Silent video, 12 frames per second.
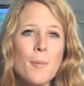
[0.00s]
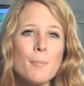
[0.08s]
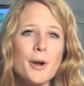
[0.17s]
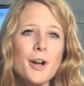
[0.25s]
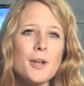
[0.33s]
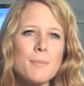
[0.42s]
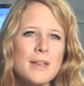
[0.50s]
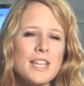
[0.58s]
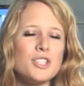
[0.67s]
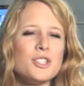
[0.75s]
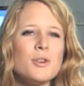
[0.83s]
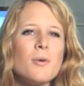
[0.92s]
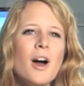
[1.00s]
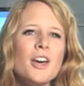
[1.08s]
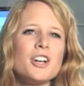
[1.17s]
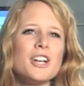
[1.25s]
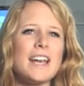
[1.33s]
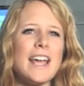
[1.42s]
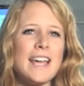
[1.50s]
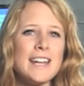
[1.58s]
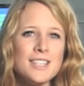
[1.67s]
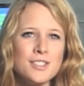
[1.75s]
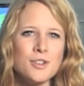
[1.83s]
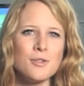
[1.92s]
Berg beat
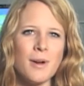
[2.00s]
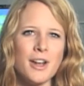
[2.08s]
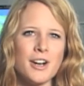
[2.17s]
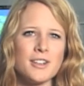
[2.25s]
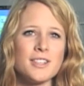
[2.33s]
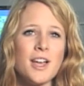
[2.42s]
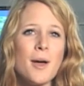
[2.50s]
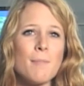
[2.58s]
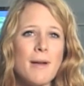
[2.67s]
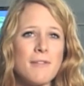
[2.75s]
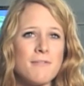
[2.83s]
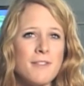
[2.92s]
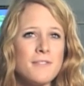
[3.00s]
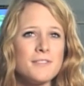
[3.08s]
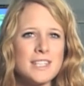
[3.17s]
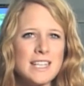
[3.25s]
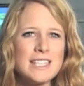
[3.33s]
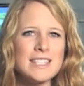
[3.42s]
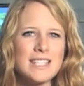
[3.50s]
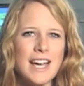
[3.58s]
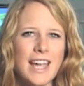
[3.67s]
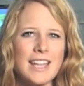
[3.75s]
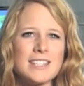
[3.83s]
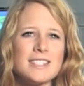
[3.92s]
282 runners by 15
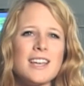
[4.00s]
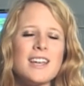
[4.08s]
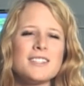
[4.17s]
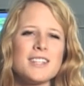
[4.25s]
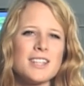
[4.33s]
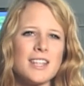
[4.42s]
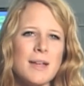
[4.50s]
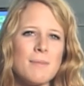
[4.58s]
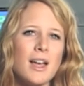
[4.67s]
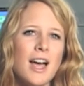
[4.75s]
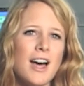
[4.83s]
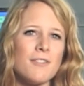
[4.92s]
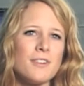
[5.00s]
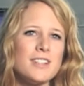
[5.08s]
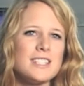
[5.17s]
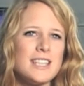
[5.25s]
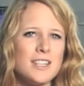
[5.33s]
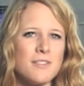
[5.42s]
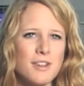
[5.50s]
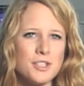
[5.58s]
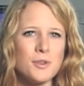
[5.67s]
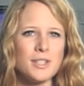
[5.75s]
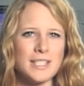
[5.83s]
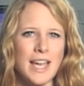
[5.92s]
seconds to claim the conference
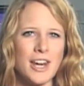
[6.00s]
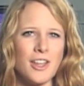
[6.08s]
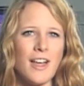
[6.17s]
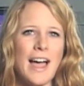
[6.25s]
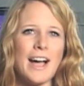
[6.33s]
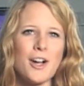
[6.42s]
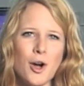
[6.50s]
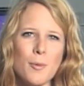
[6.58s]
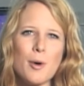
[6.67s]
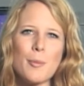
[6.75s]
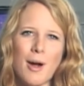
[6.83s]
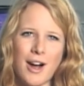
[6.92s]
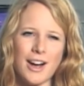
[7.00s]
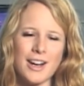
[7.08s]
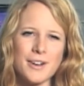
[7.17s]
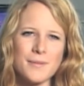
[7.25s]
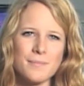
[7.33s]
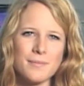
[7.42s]
individual title at Como Park.